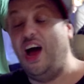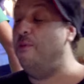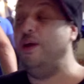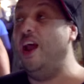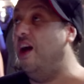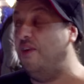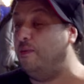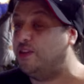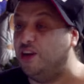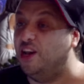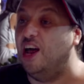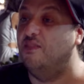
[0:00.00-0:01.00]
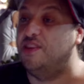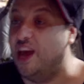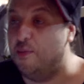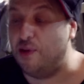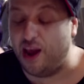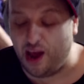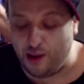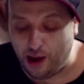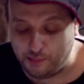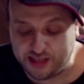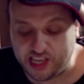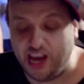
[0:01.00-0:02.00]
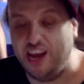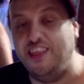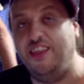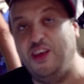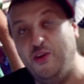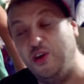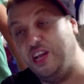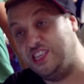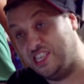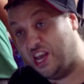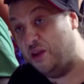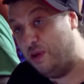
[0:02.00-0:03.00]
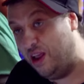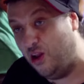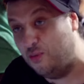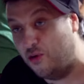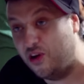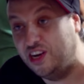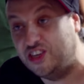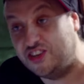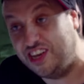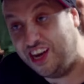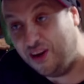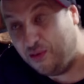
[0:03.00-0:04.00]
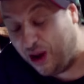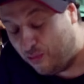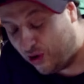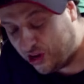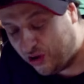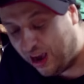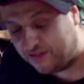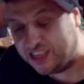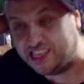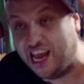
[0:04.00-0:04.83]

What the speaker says: mean, I've absolutely loved it, but I'm certain that the audience is going to be a lot more interested in what you have to say.